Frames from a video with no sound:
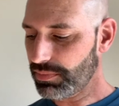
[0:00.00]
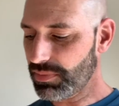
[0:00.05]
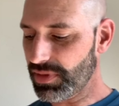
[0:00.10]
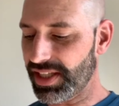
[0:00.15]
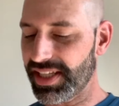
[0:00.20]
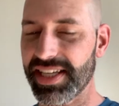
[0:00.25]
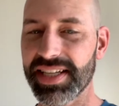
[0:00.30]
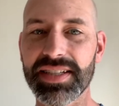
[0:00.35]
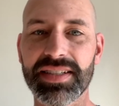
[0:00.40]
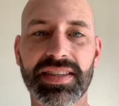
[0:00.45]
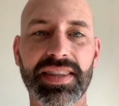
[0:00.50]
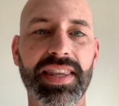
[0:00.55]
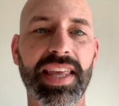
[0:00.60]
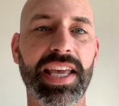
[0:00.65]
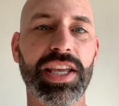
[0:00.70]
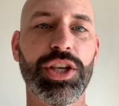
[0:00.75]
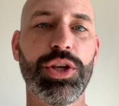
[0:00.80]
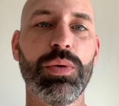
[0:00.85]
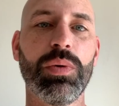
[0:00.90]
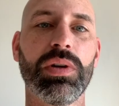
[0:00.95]
is they
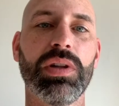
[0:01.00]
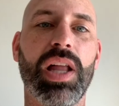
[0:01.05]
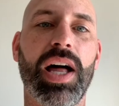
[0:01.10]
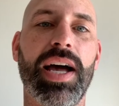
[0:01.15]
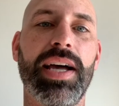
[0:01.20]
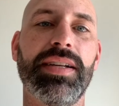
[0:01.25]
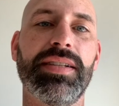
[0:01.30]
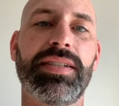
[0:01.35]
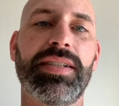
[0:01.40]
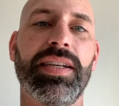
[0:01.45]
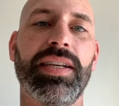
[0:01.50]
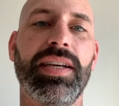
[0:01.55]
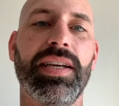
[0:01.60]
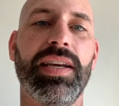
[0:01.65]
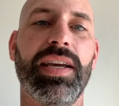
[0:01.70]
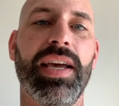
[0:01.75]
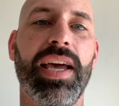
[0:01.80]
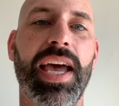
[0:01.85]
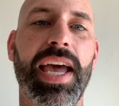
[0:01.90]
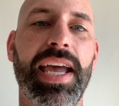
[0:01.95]
utilize
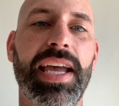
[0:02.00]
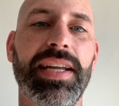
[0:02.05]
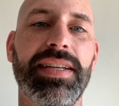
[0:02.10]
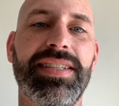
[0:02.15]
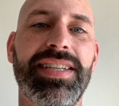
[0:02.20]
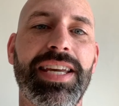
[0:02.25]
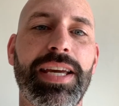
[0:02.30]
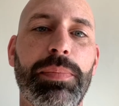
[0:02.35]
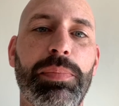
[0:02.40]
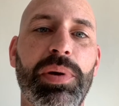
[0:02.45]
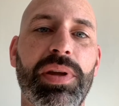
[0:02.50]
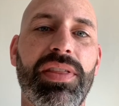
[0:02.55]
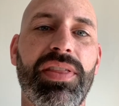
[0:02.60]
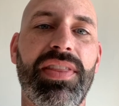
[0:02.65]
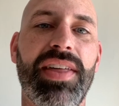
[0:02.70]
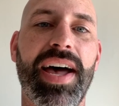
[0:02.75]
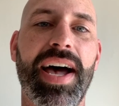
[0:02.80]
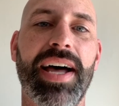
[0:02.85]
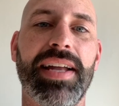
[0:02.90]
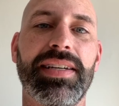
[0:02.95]
a tip
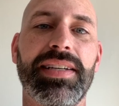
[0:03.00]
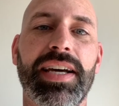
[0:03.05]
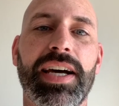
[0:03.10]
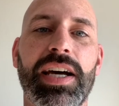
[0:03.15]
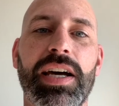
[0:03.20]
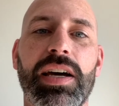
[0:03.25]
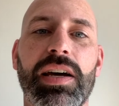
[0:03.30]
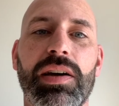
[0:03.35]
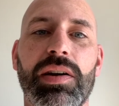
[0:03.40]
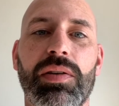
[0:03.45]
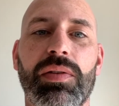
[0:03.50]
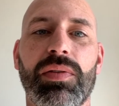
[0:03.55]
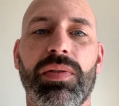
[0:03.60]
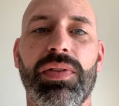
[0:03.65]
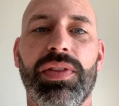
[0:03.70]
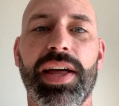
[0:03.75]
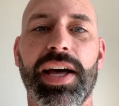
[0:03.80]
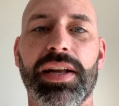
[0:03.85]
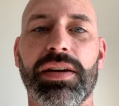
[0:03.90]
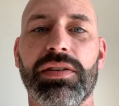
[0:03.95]

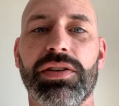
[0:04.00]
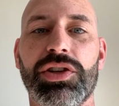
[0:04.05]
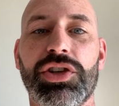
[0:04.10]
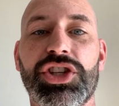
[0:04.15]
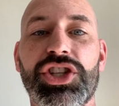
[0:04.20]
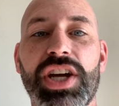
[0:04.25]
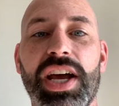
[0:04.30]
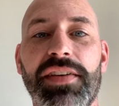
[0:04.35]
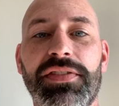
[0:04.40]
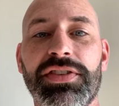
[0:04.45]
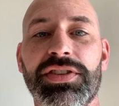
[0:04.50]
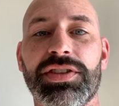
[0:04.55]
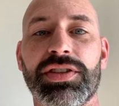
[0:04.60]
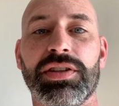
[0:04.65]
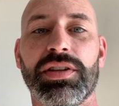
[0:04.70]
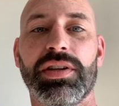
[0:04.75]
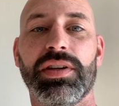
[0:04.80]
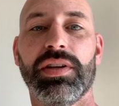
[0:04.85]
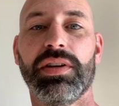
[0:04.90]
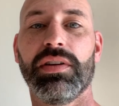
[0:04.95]
that
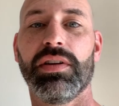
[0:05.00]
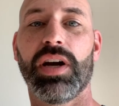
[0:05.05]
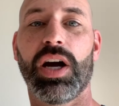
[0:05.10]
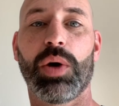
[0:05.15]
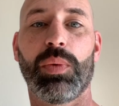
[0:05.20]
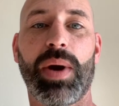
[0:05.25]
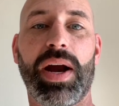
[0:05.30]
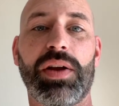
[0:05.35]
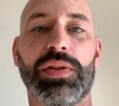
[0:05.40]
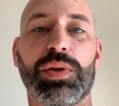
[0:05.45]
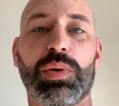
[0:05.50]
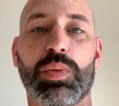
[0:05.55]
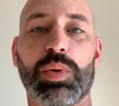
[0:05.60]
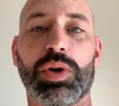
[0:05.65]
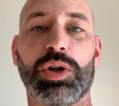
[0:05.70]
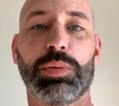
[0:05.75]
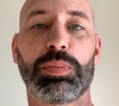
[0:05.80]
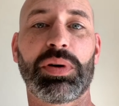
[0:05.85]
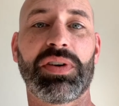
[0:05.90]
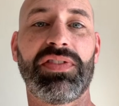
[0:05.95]
chefs around the
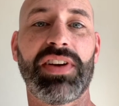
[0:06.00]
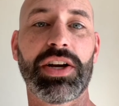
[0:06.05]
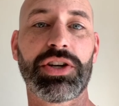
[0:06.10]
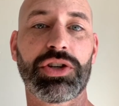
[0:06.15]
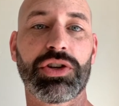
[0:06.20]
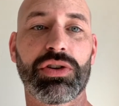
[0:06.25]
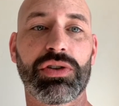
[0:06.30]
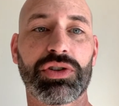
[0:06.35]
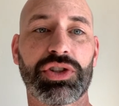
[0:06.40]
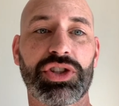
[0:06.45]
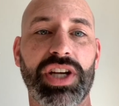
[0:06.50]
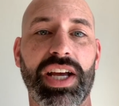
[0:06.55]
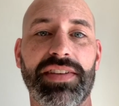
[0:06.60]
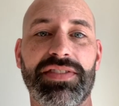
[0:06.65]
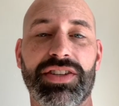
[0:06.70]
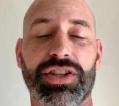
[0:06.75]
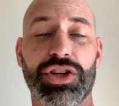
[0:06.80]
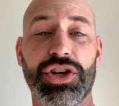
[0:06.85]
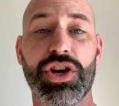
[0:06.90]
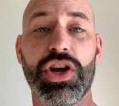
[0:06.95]
world, professional
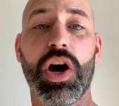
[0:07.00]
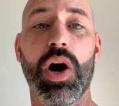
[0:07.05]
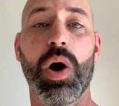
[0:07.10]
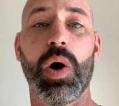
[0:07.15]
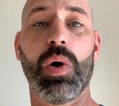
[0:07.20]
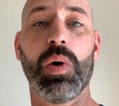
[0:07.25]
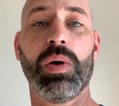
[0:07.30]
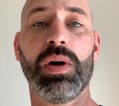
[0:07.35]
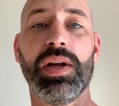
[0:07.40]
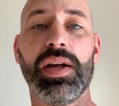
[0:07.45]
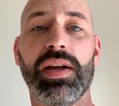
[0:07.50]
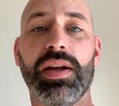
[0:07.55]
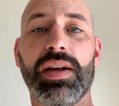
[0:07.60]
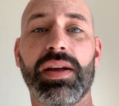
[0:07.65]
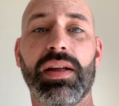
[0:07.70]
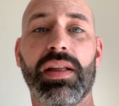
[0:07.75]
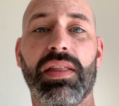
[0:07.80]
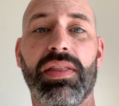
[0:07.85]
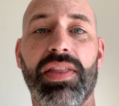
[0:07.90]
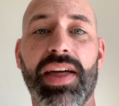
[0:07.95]
chefs, know
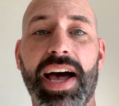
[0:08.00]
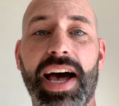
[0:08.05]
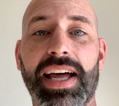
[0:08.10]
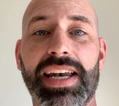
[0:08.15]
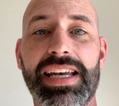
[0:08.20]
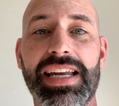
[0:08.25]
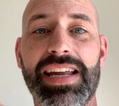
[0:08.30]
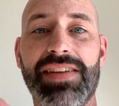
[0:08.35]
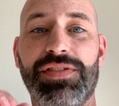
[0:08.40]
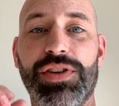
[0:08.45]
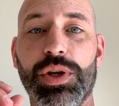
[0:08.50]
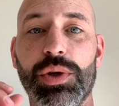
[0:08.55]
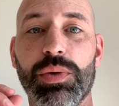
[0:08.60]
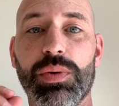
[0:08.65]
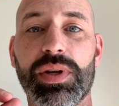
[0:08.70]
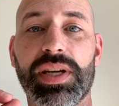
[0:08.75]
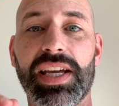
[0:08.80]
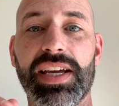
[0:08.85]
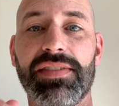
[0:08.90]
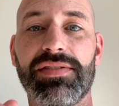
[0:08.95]
that if you
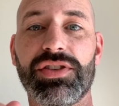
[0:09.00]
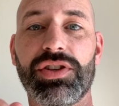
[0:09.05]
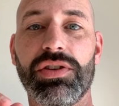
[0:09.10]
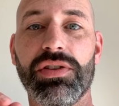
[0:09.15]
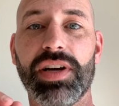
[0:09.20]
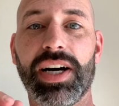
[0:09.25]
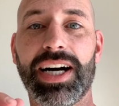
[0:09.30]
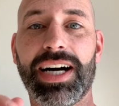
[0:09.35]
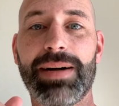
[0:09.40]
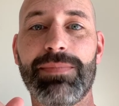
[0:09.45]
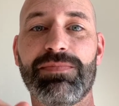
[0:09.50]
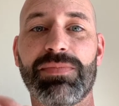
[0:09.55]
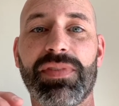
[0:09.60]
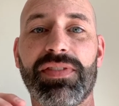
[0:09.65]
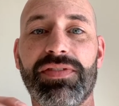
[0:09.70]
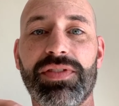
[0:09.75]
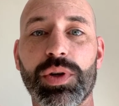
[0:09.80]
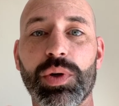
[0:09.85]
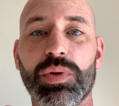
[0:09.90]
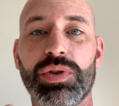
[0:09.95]
give
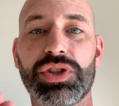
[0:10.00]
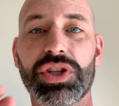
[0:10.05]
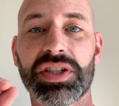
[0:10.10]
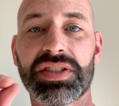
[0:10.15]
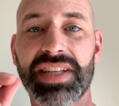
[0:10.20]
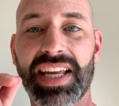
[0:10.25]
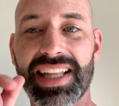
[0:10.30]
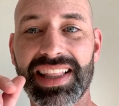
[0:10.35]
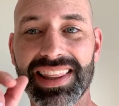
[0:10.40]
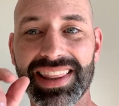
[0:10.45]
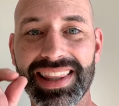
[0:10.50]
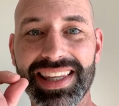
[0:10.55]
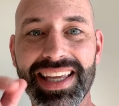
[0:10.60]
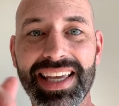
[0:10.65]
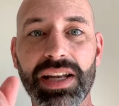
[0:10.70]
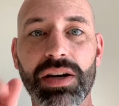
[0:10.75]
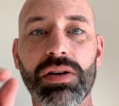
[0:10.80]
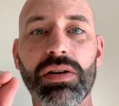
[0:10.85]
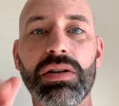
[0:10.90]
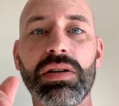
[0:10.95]
food just a
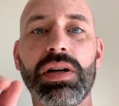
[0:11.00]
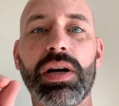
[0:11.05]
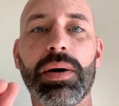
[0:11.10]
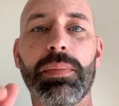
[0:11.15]
little